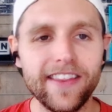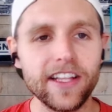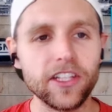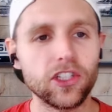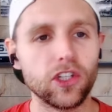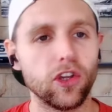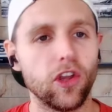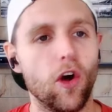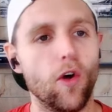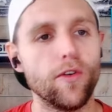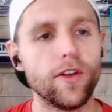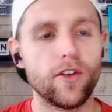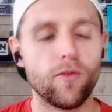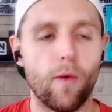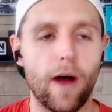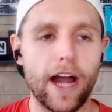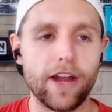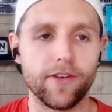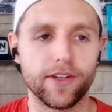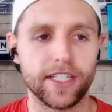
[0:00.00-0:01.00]
this loaded
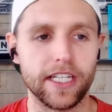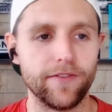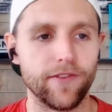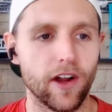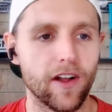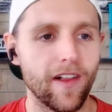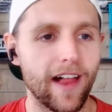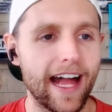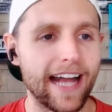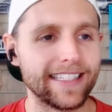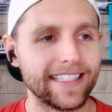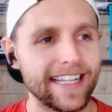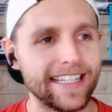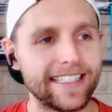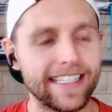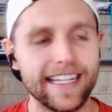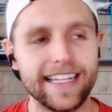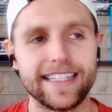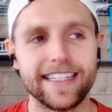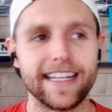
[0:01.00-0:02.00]
wide receiver class,
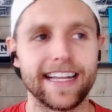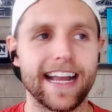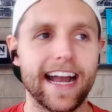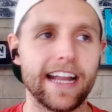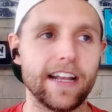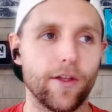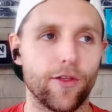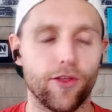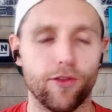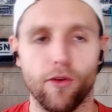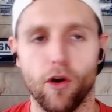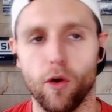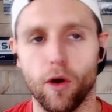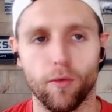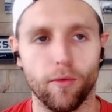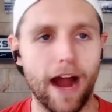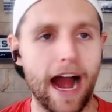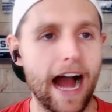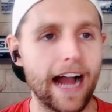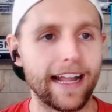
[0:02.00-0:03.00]
it's easy to kind of throw a
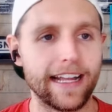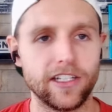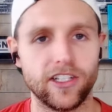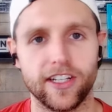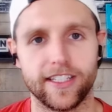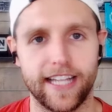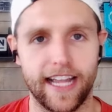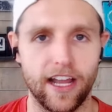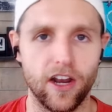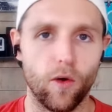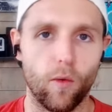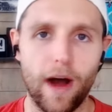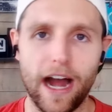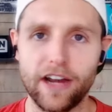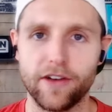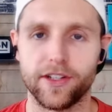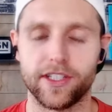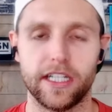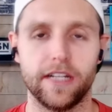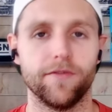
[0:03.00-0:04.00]
rock and just hit a wide
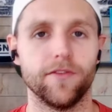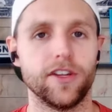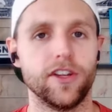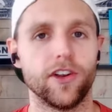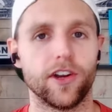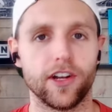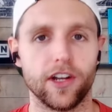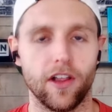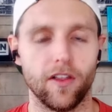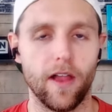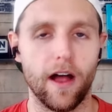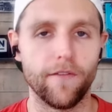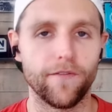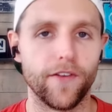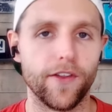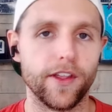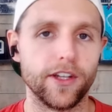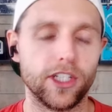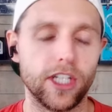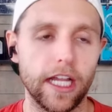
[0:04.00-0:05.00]
receiver you're going to love for
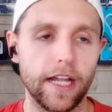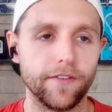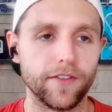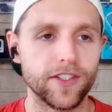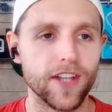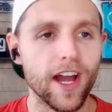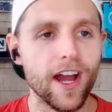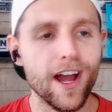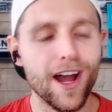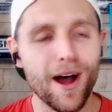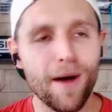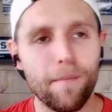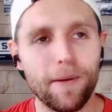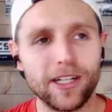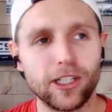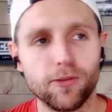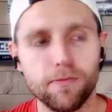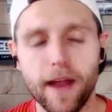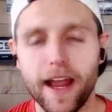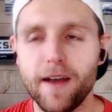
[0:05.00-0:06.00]
the Chiefs. But
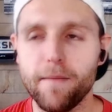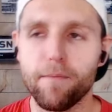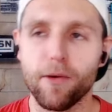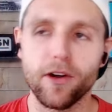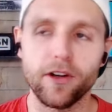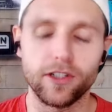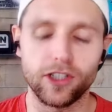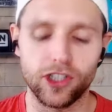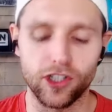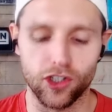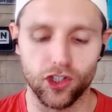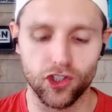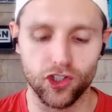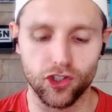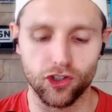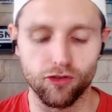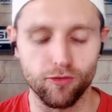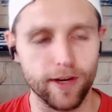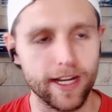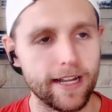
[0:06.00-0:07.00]
Jermaine Burton just
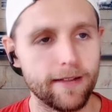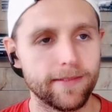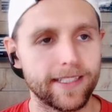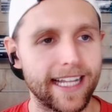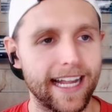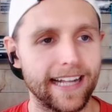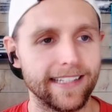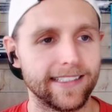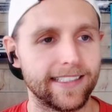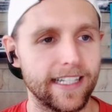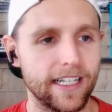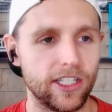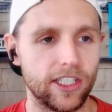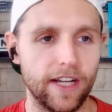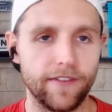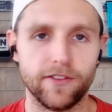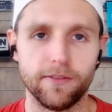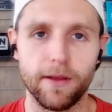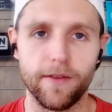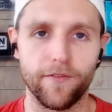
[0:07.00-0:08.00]
screams Kansas City
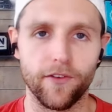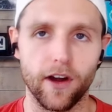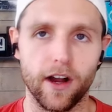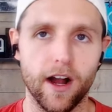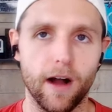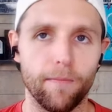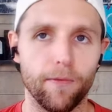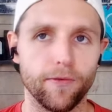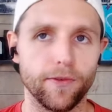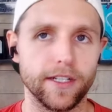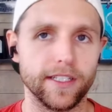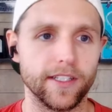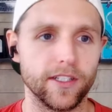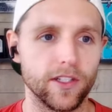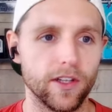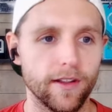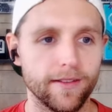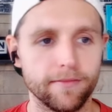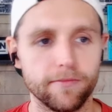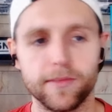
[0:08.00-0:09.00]
Chief to me for a couple reasons.
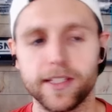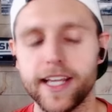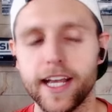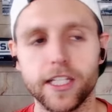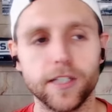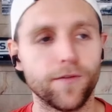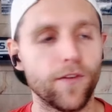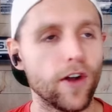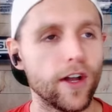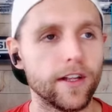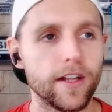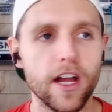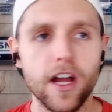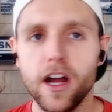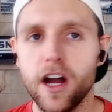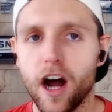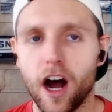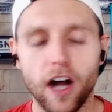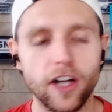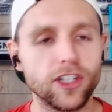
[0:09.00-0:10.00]
So six foot,
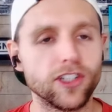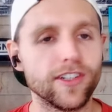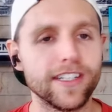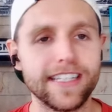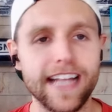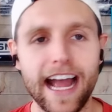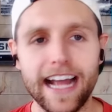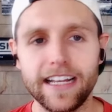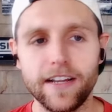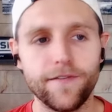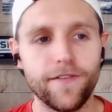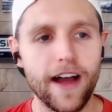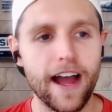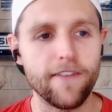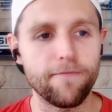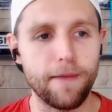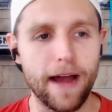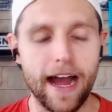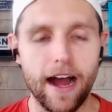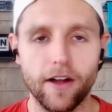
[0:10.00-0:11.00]

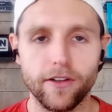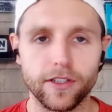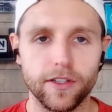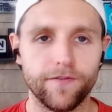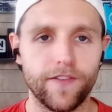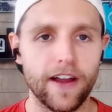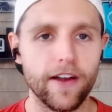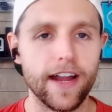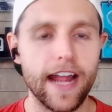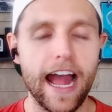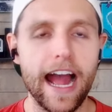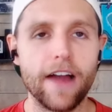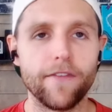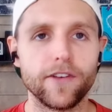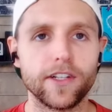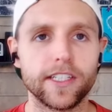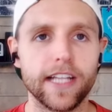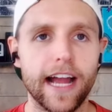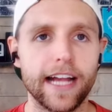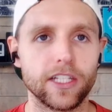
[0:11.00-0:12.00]
195 pounds, very
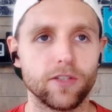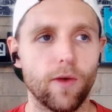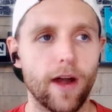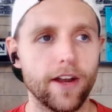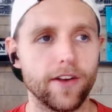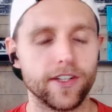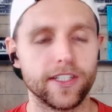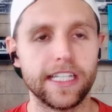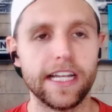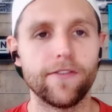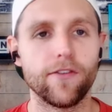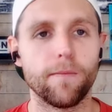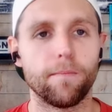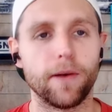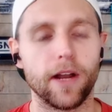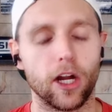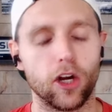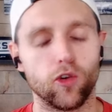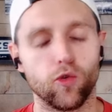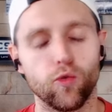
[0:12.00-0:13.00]
average size wide receiver, but
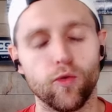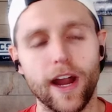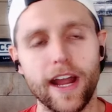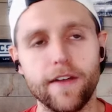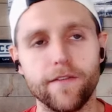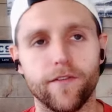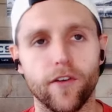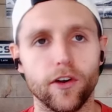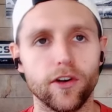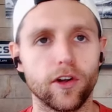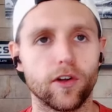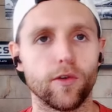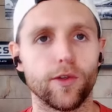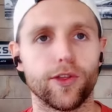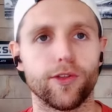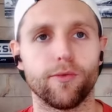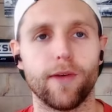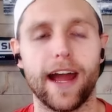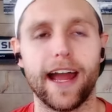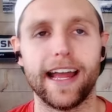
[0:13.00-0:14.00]
a great vertical
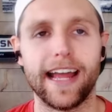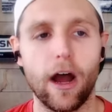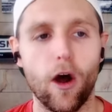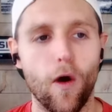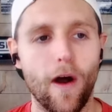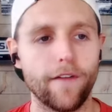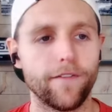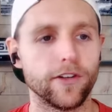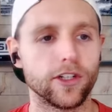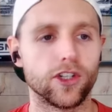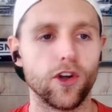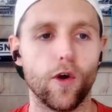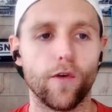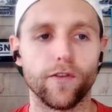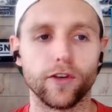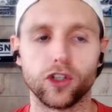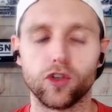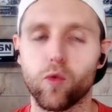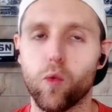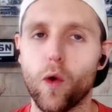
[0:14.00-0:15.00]
threat, averaged
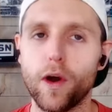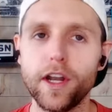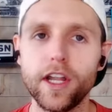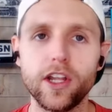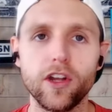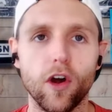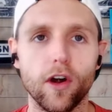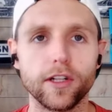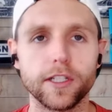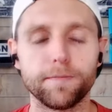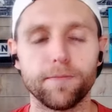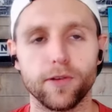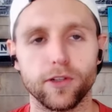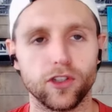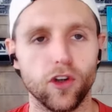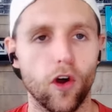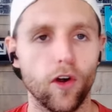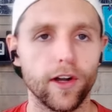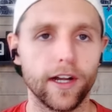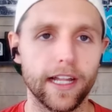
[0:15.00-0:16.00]
over 20 yards per
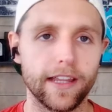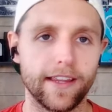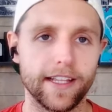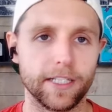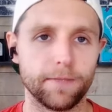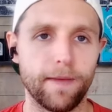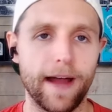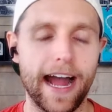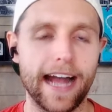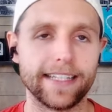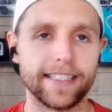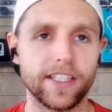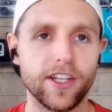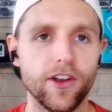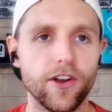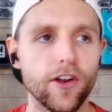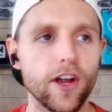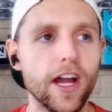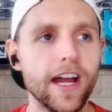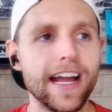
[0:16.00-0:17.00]
target this past
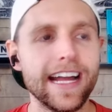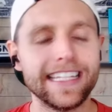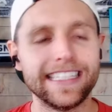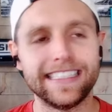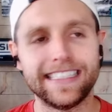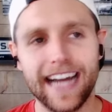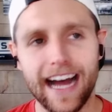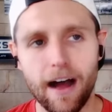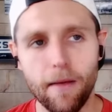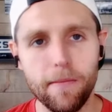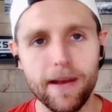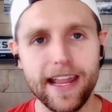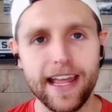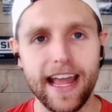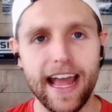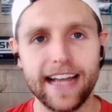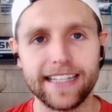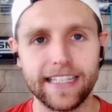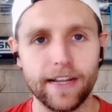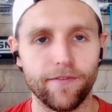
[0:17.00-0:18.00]
year. Dominant
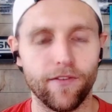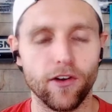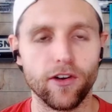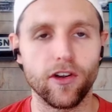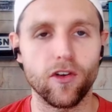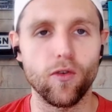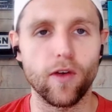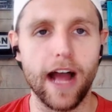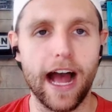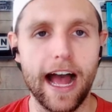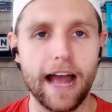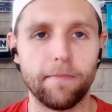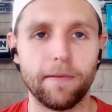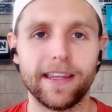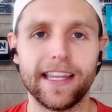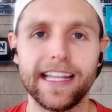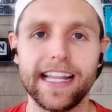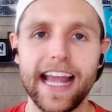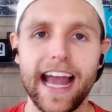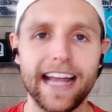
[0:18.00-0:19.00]
as a vertical guy, but
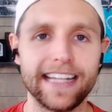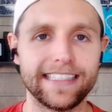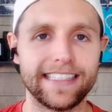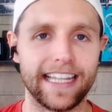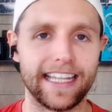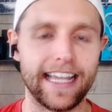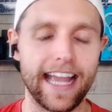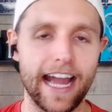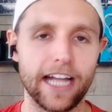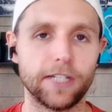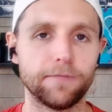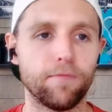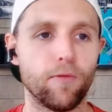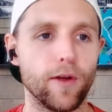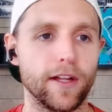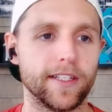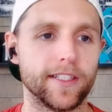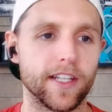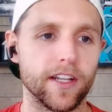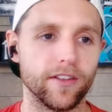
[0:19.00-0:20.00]
then he has the catch
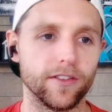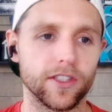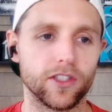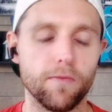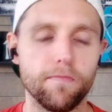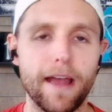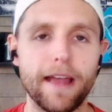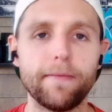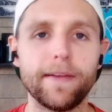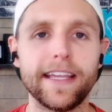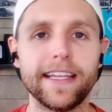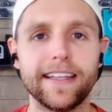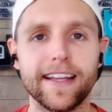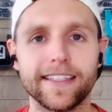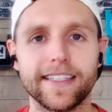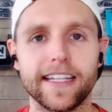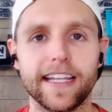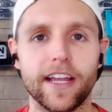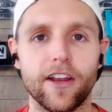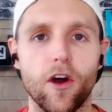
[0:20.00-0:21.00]
point skill. So maybe he
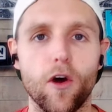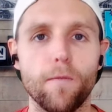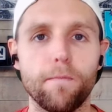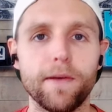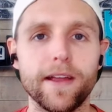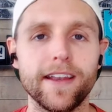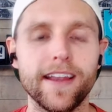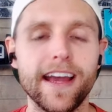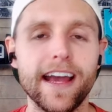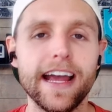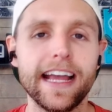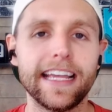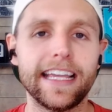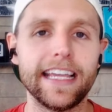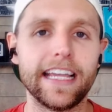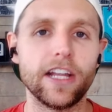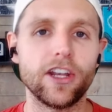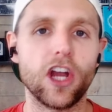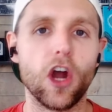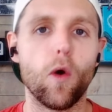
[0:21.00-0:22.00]
doesn't get open. He
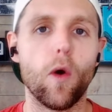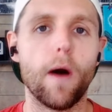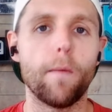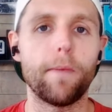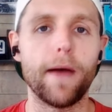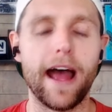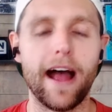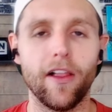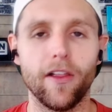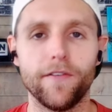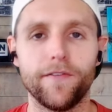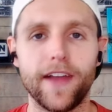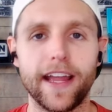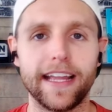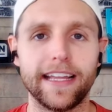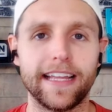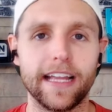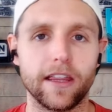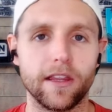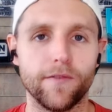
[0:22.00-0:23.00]
can go up,
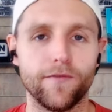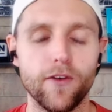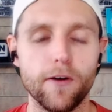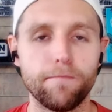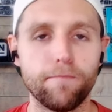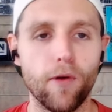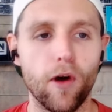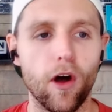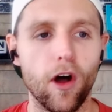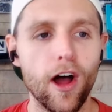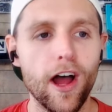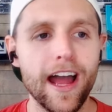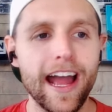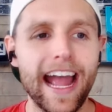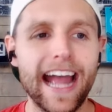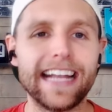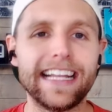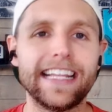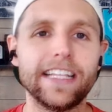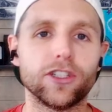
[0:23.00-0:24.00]
elevate, get the football,
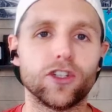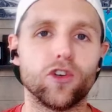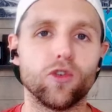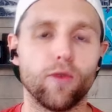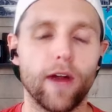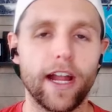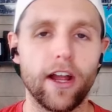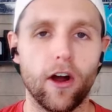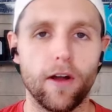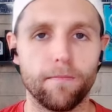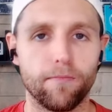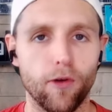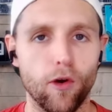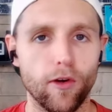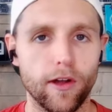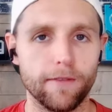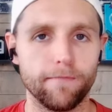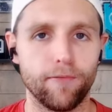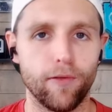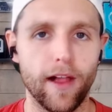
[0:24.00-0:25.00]
and he's great on
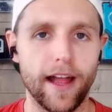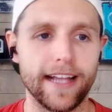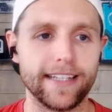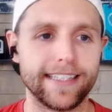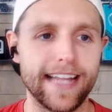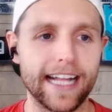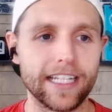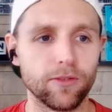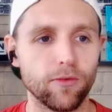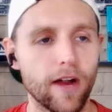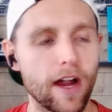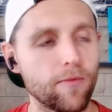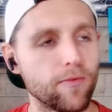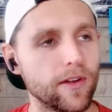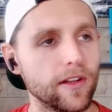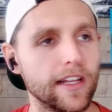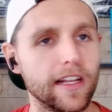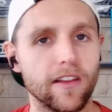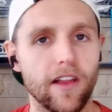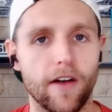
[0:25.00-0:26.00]
broken plays. That's where I
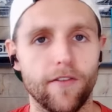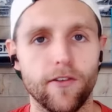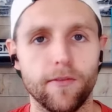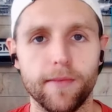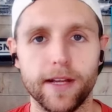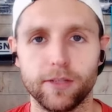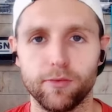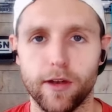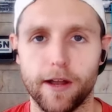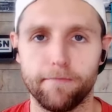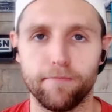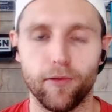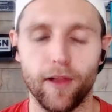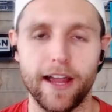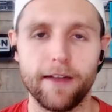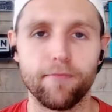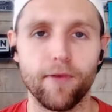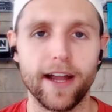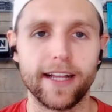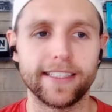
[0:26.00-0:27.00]
really love him is when a
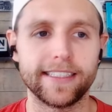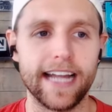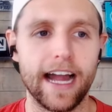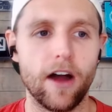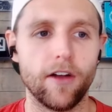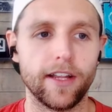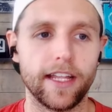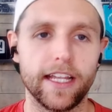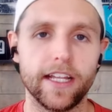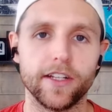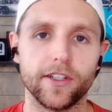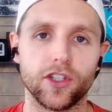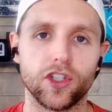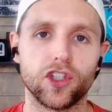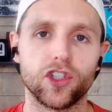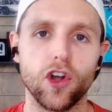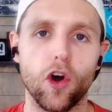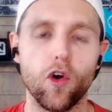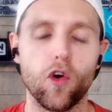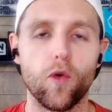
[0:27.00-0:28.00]
play breaks down, he is
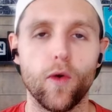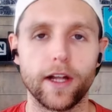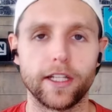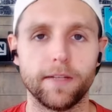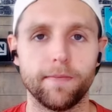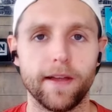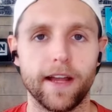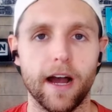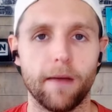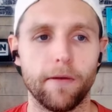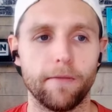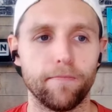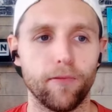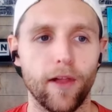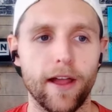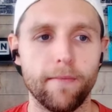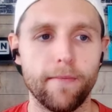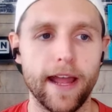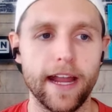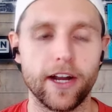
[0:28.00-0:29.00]
so quick to become a
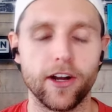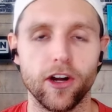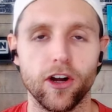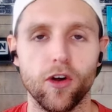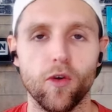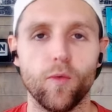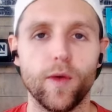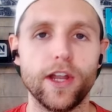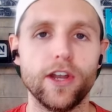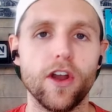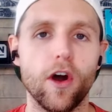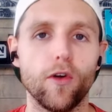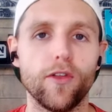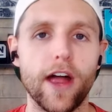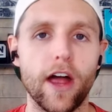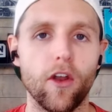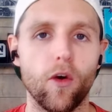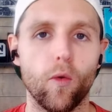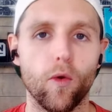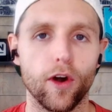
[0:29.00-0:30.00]
playmaker. We know
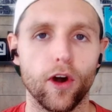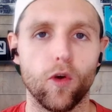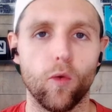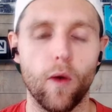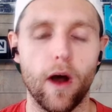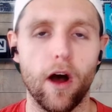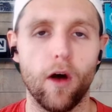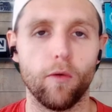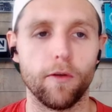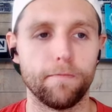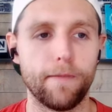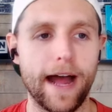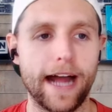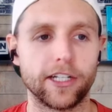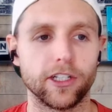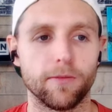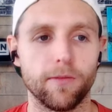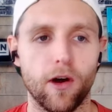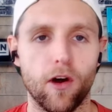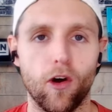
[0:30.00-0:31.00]
that'll work well with
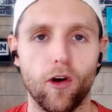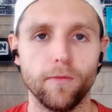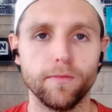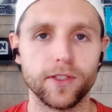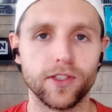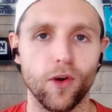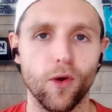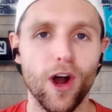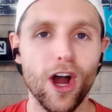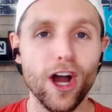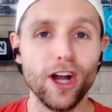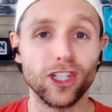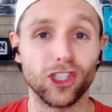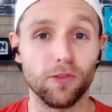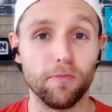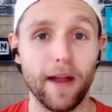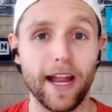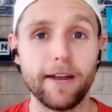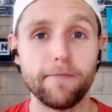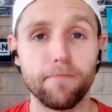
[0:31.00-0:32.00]
Patrick Mahomes. So
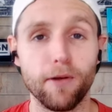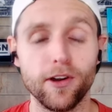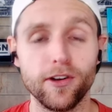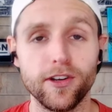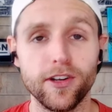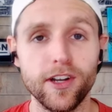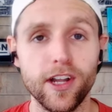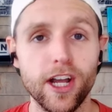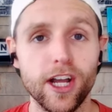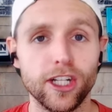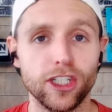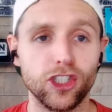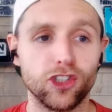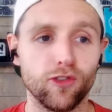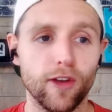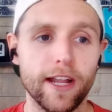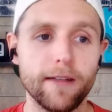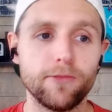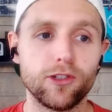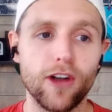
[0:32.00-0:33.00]
Jermaine Burton,
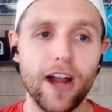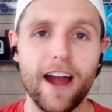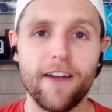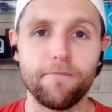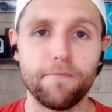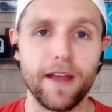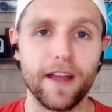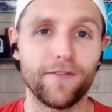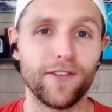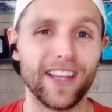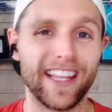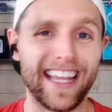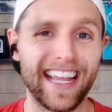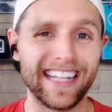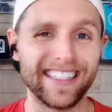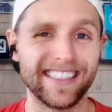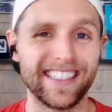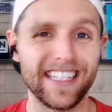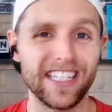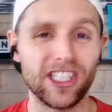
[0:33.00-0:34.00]
dream draft pick for the
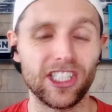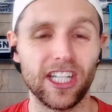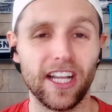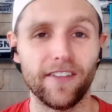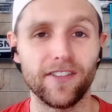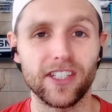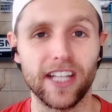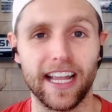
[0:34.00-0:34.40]
Kansas City Chiefs